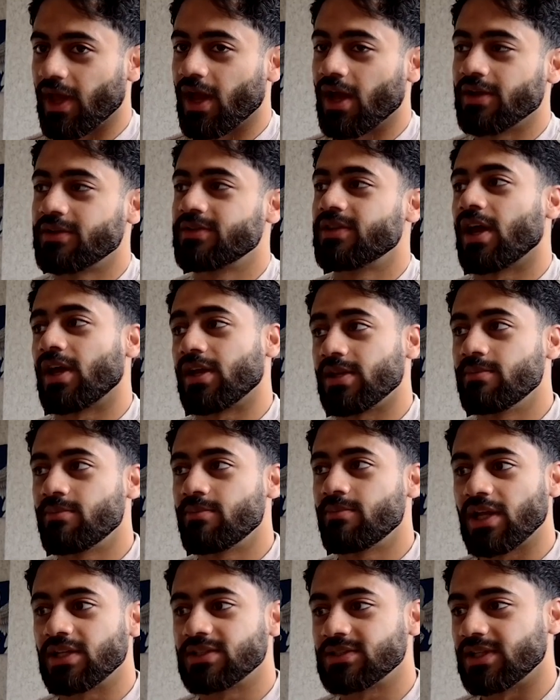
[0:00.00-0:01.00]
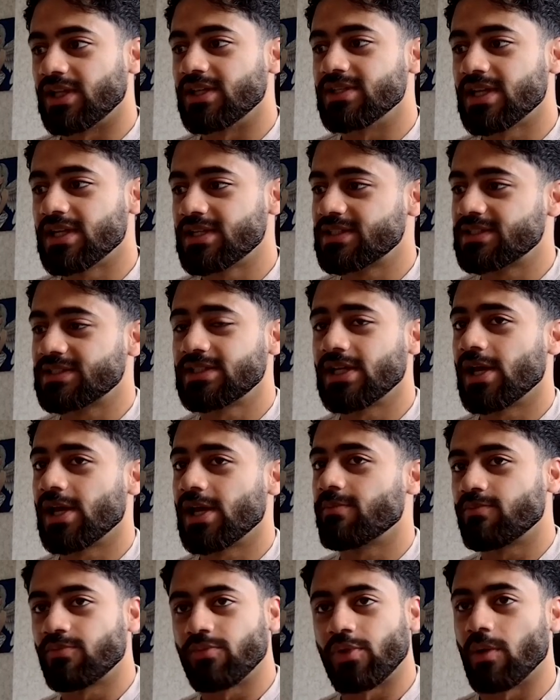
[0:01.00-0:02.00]
had an imbalance in their data
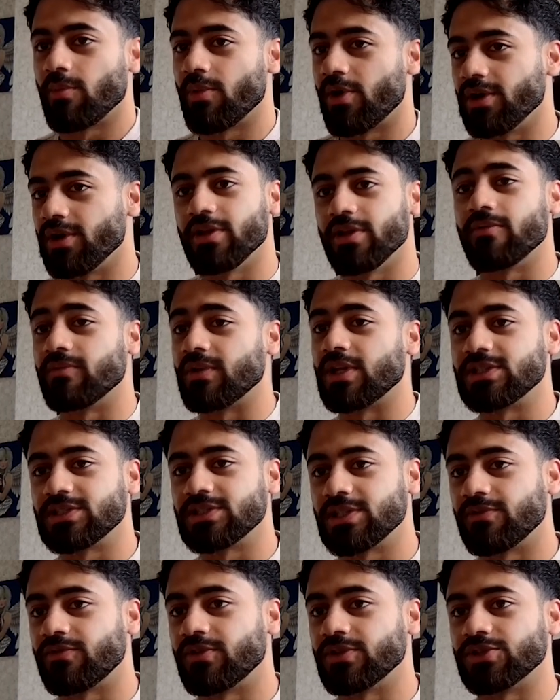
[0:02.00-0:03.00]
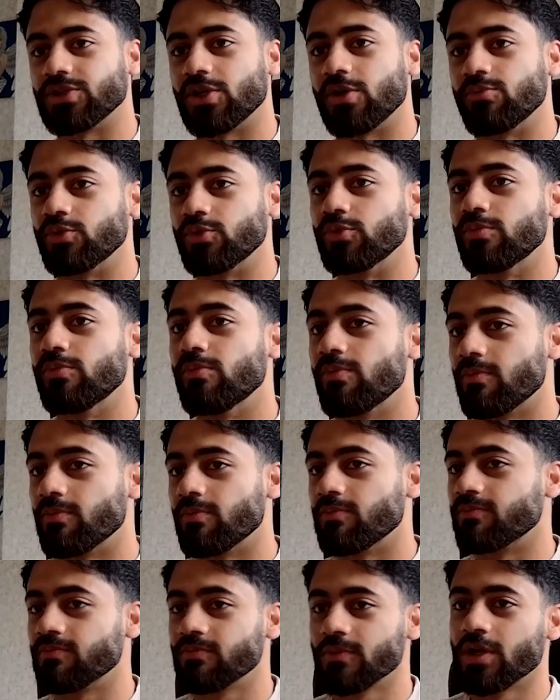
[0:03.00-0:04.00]
set, primarily, let's say, for example,
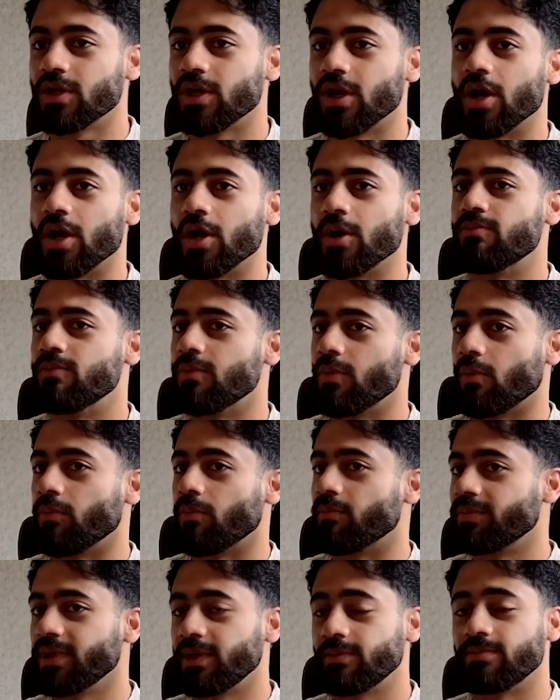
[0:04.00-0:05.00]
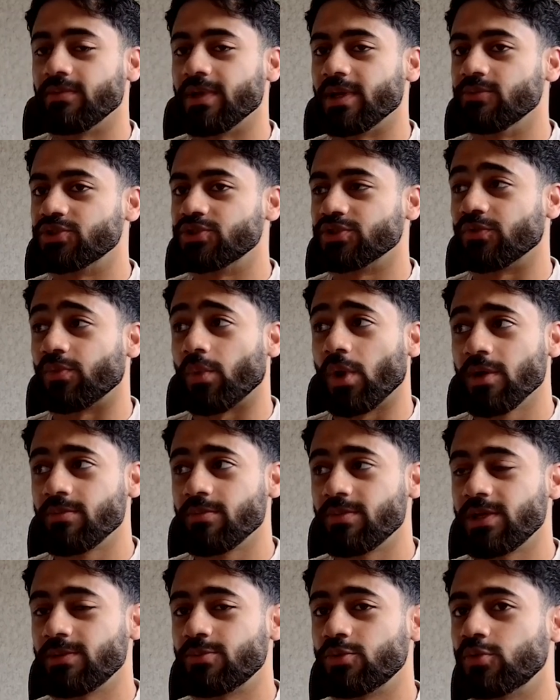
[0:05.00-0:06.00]
uh, images of
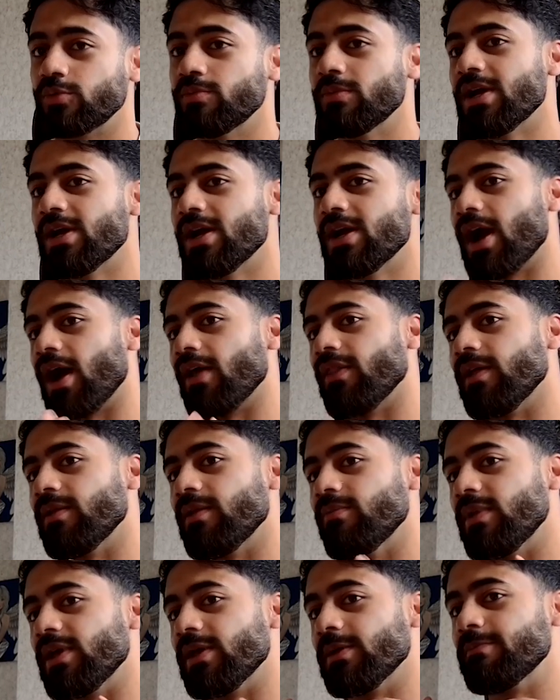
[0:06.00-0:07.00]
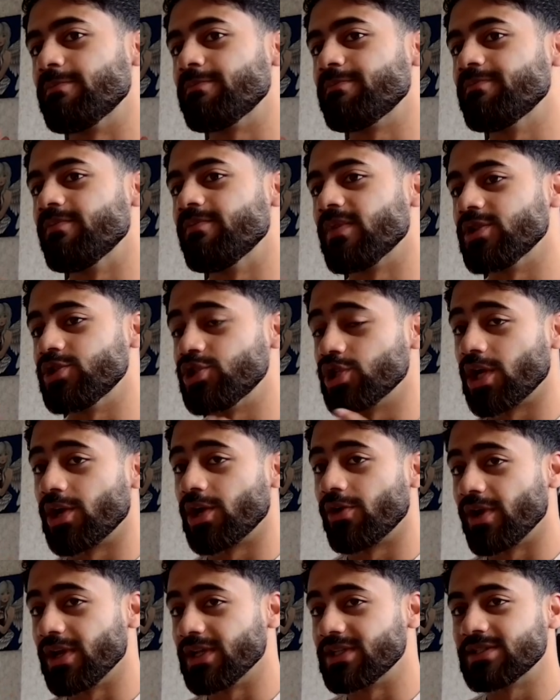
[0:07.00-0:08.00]
white people, and then they
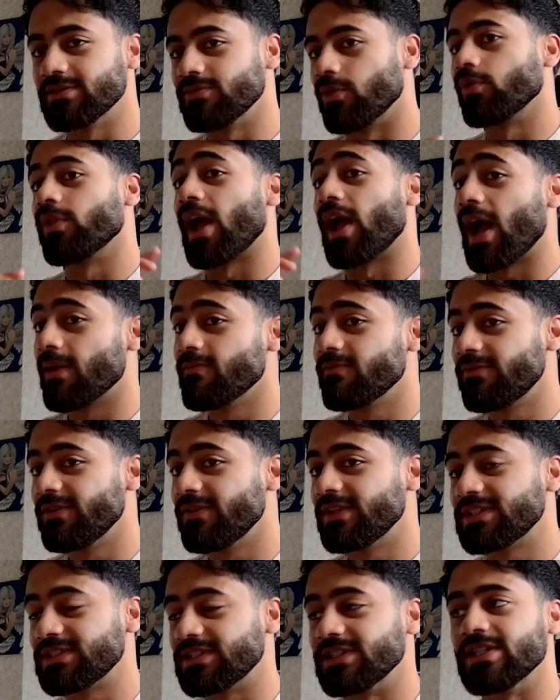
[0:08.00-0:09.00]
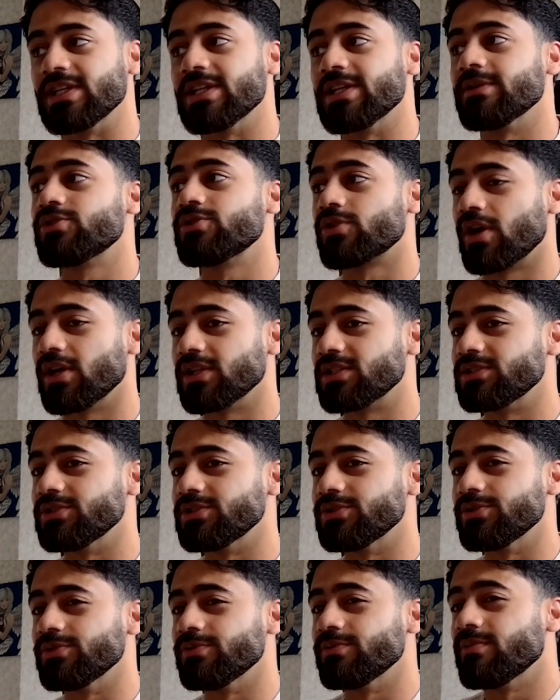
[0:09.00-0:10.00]
generated or they ham-fistedly tried
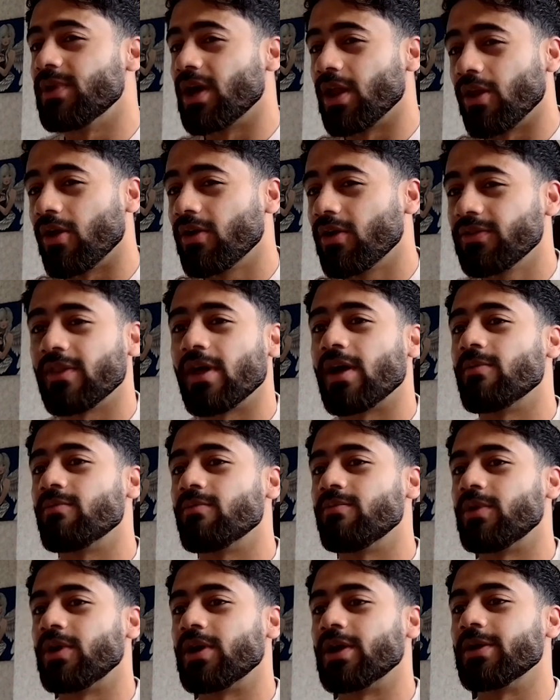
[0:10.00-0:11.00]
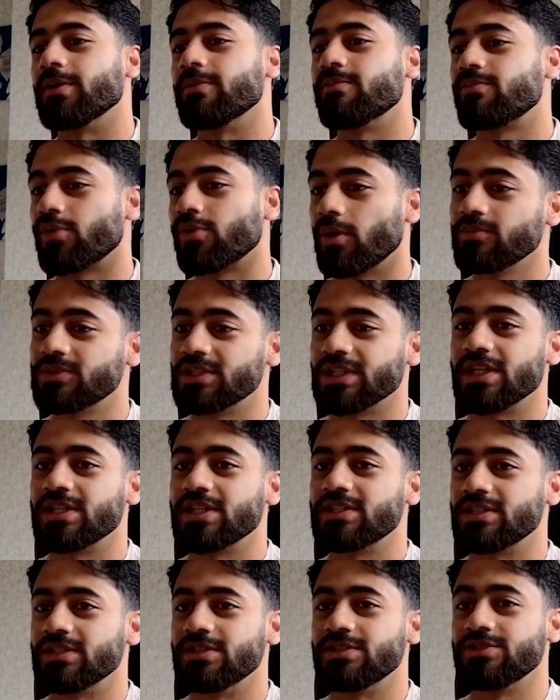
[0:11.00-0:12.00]
to align that by prompting
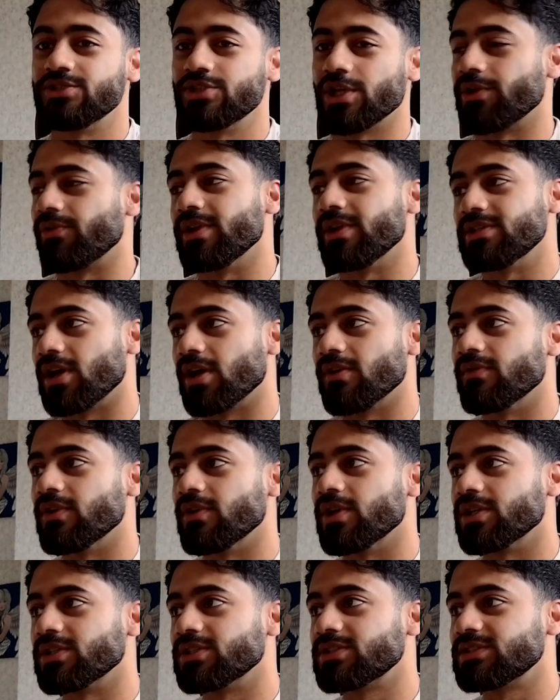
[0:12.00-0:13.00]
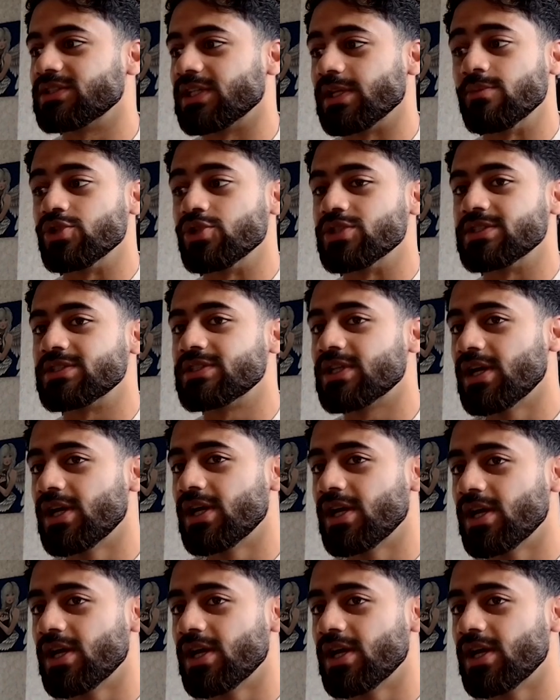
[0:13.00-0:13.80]
it to generate diverse images.